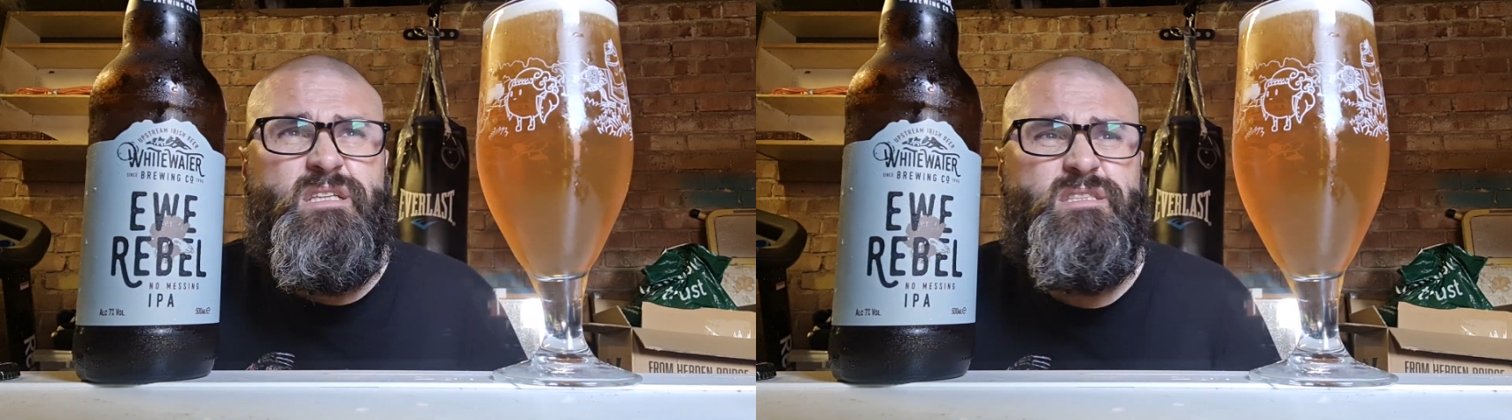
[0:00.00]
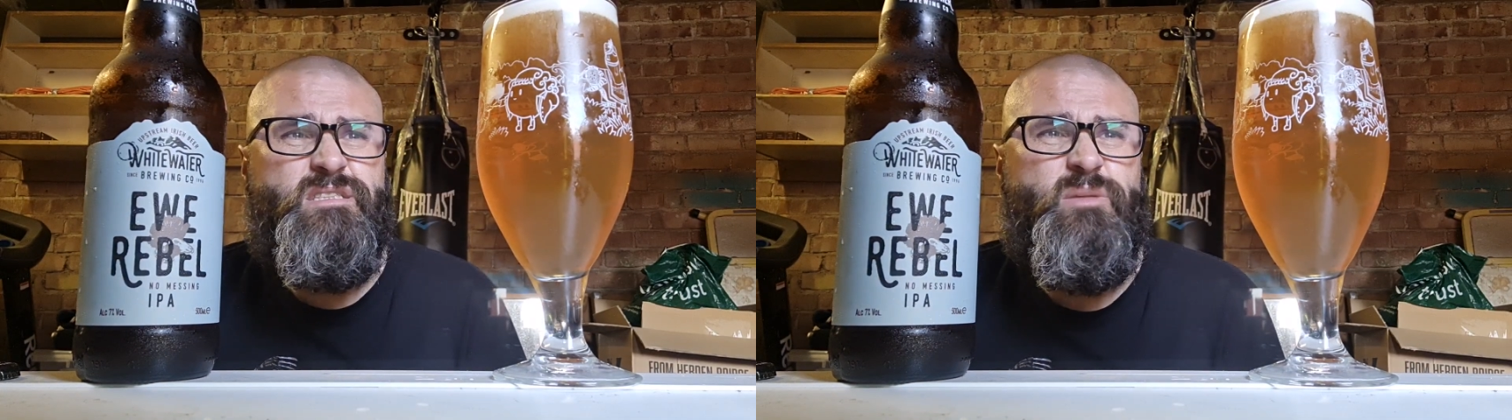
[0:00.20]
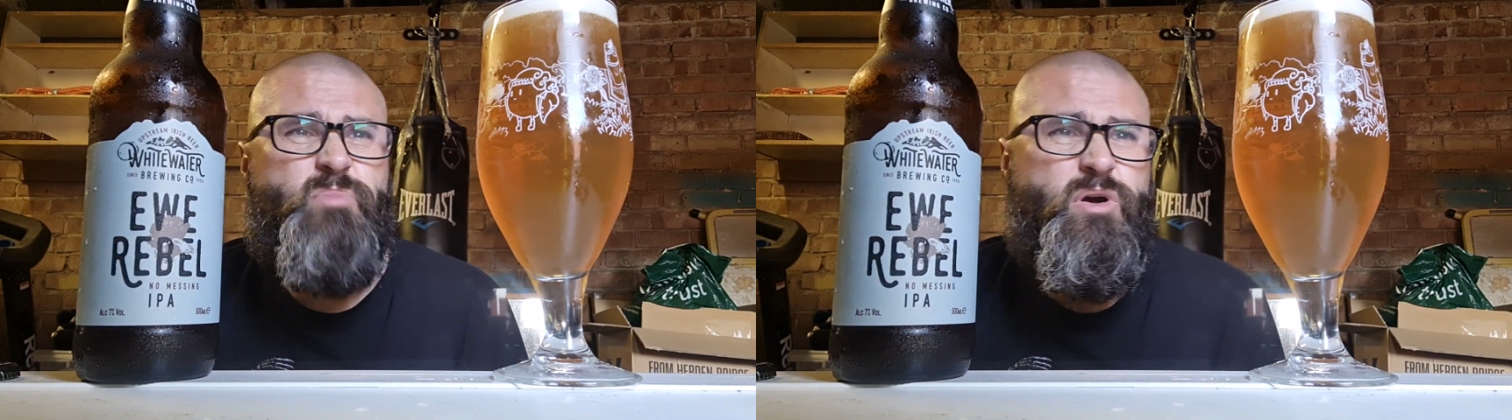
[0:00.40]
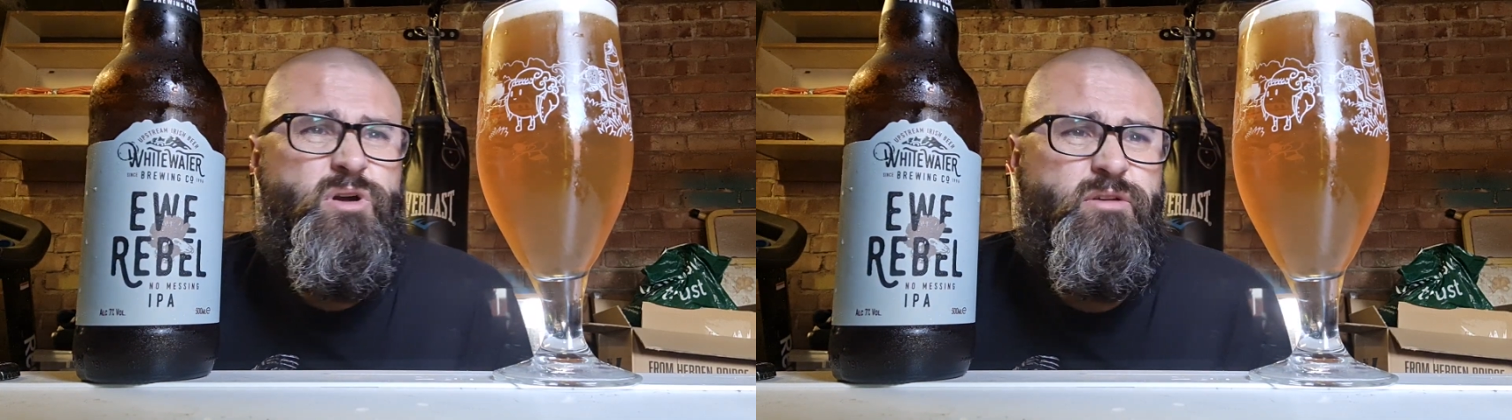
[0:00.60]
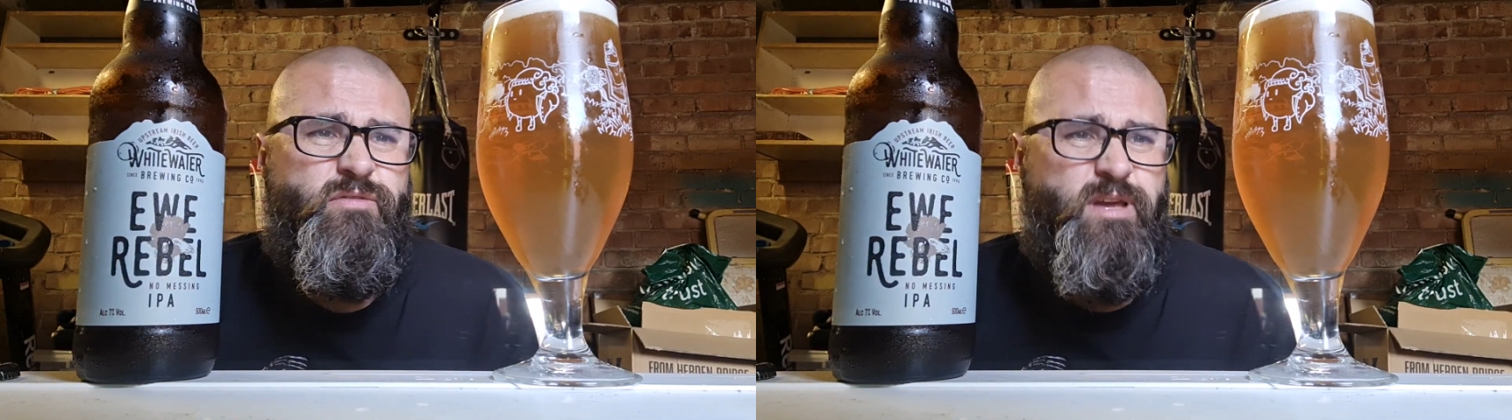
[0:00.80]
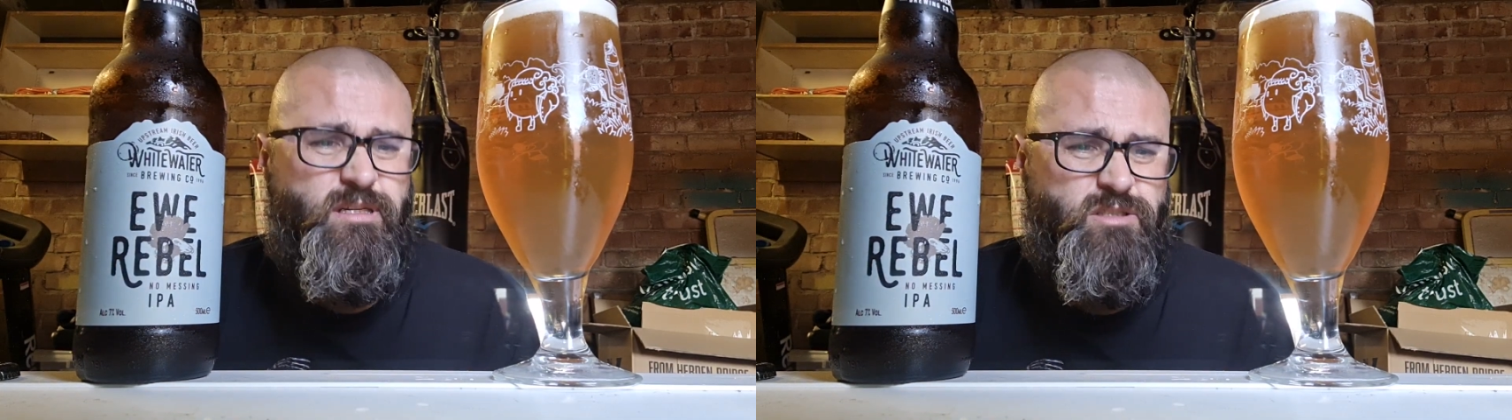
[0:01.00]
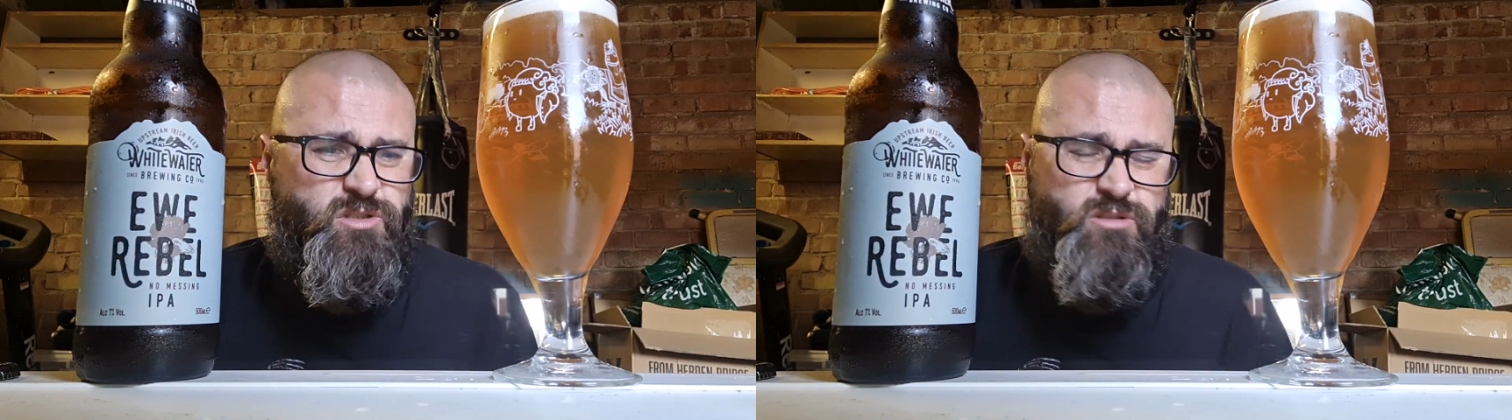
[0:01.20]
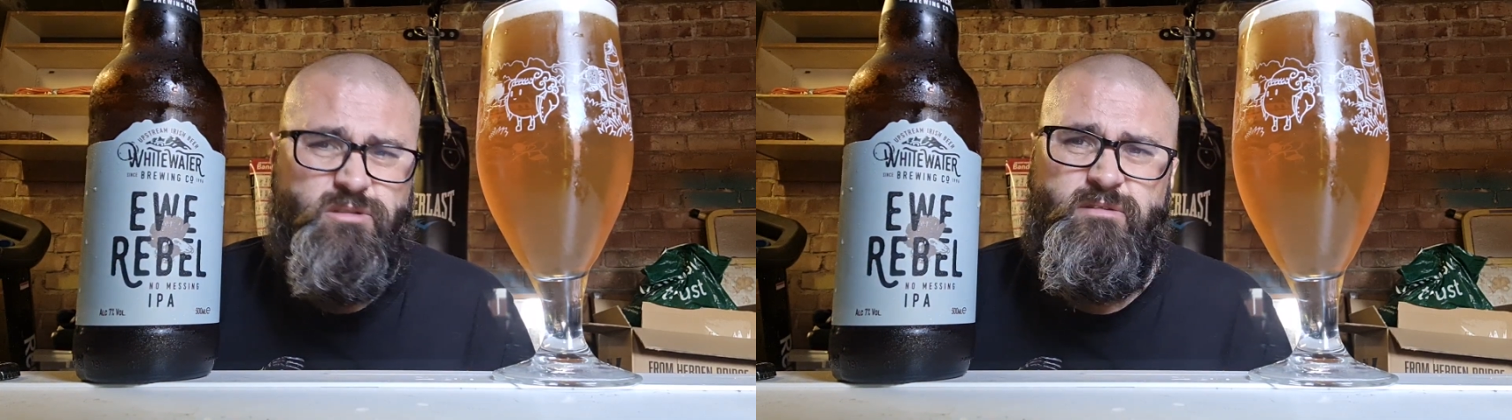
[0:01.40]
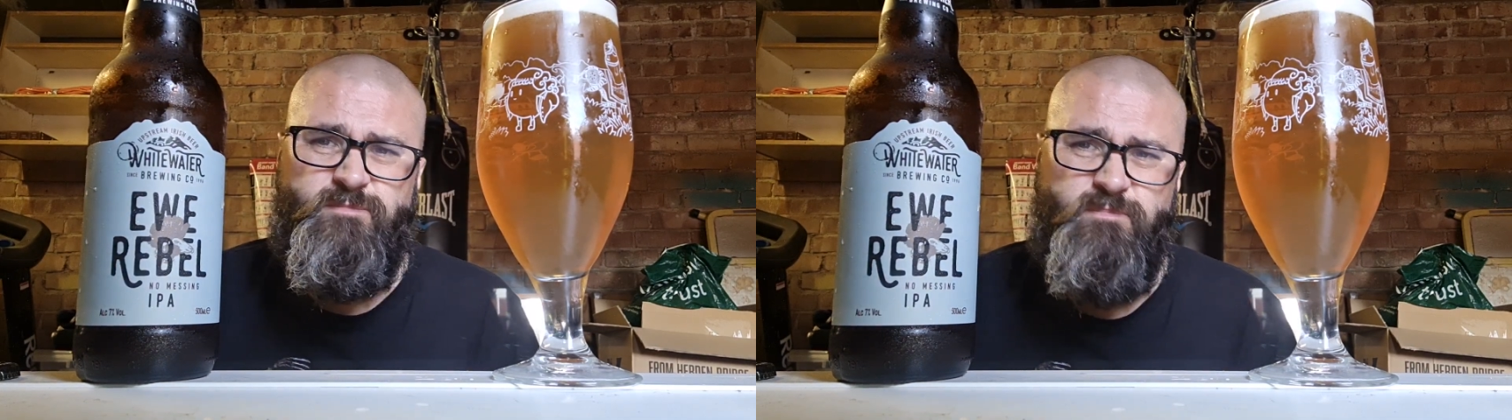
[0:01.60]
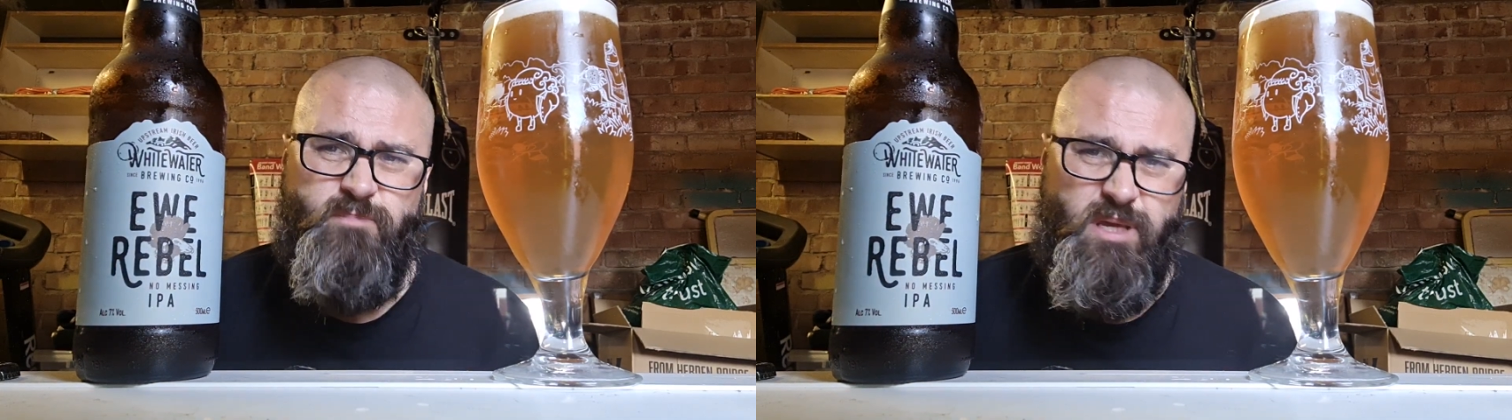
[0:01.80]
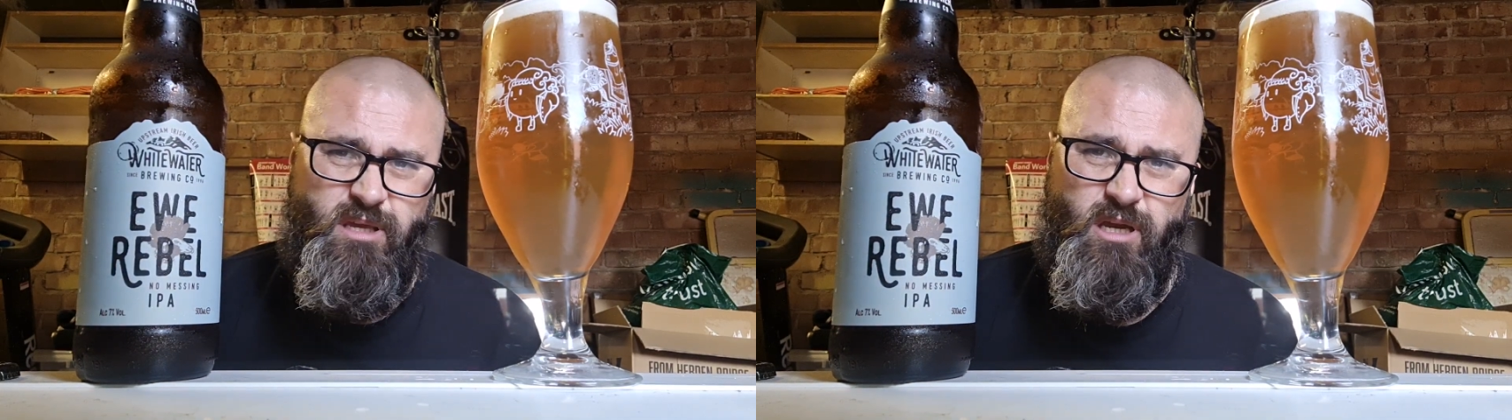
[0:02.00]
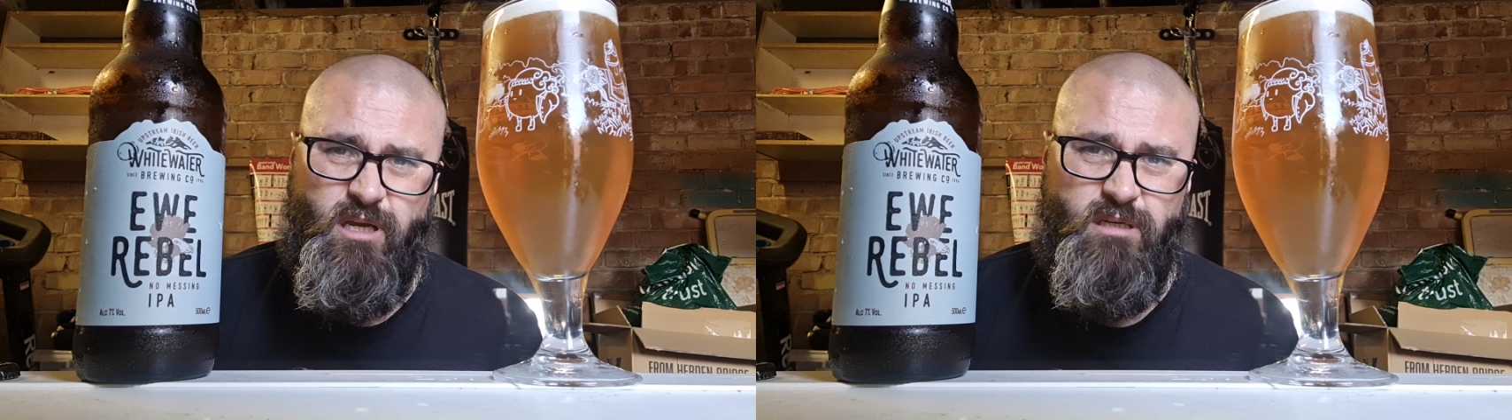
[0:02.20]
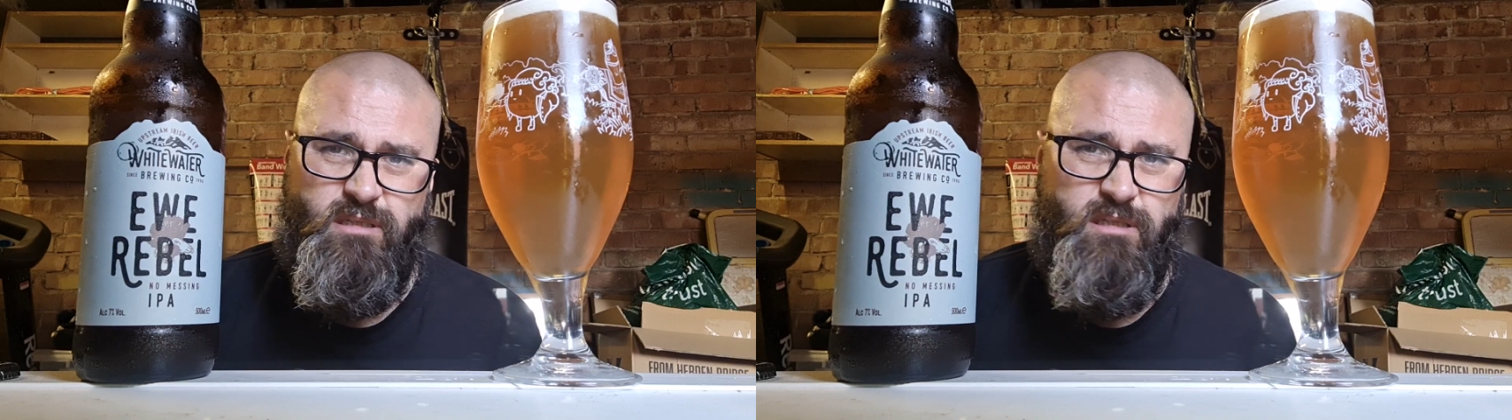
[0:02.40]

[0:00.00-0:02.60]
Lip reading: this is the perfect sort of beer